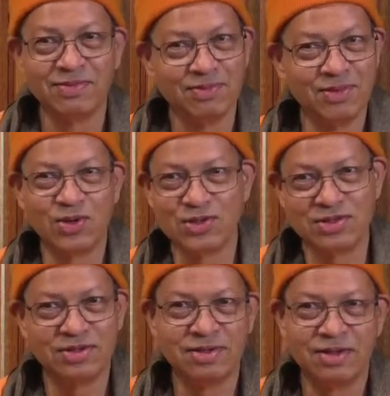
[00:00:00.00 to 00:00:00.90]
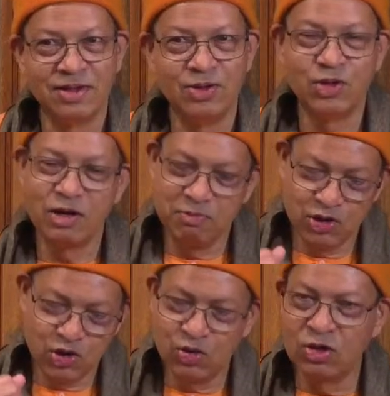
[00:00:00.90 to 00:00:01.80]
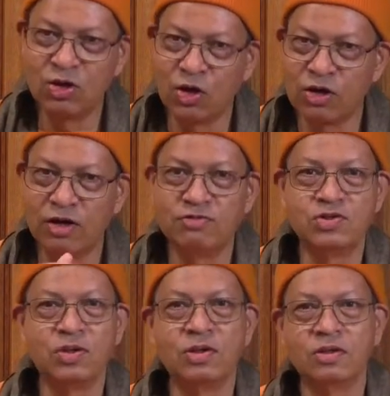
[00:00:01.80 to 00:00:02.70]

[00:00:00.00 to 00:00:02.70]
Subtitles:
Because you can be sure God loves you.